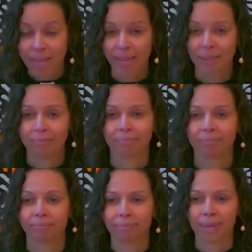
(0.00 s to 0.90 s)
an
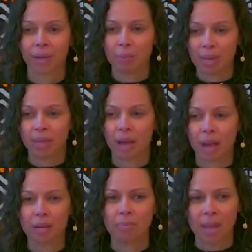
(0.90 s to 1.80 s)
unmaking it'll
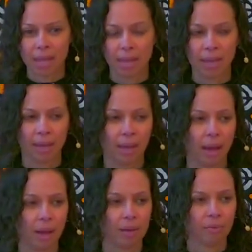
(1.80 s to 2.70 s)
be an
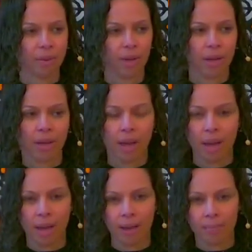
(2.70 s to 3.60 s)
unmaking of
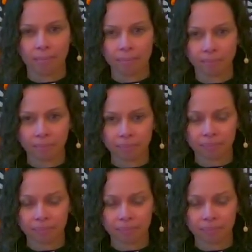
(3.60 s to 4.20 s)
um,